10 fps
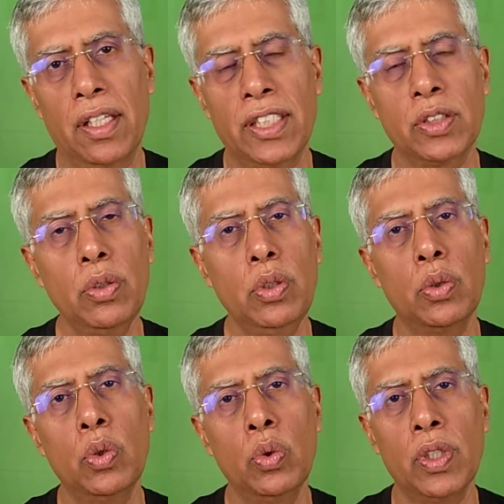it's good
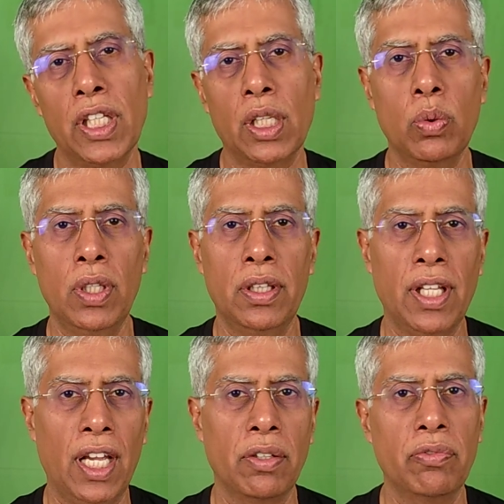to do equal
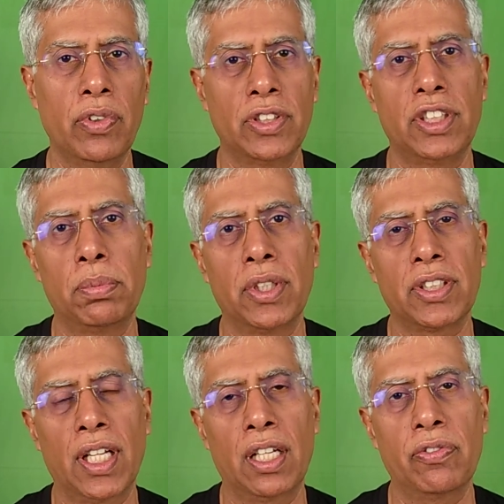time for
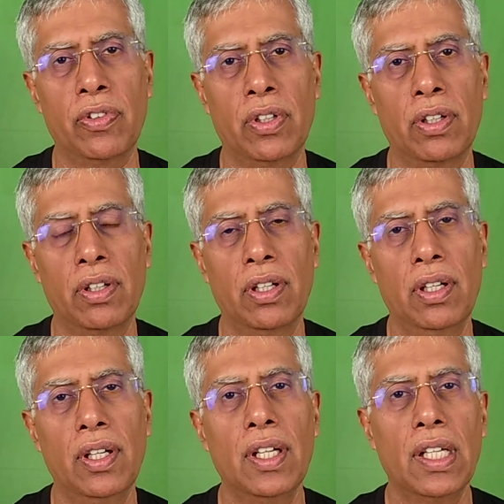gibberish and for
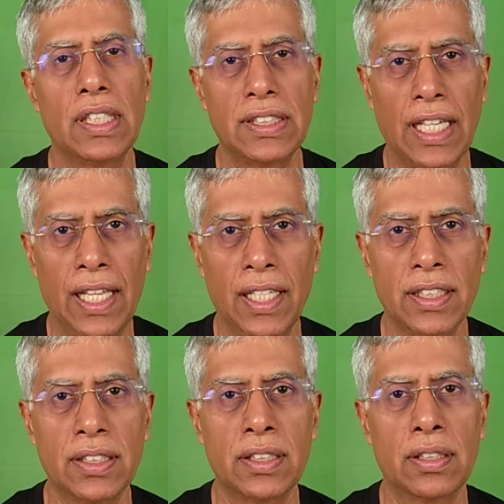
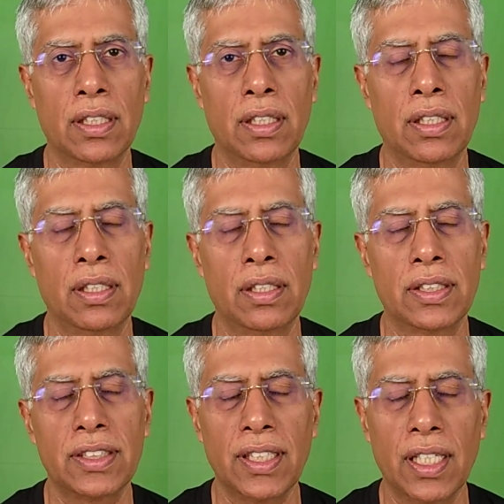silence
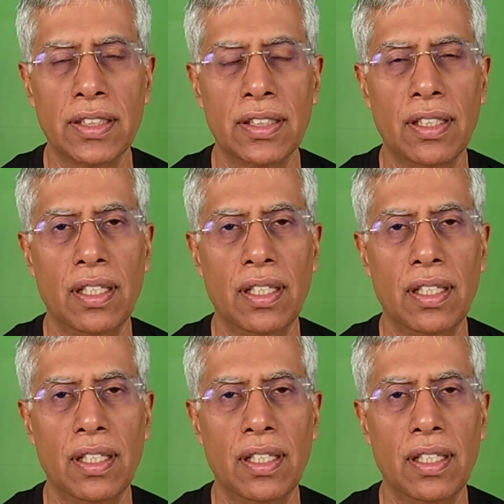stage.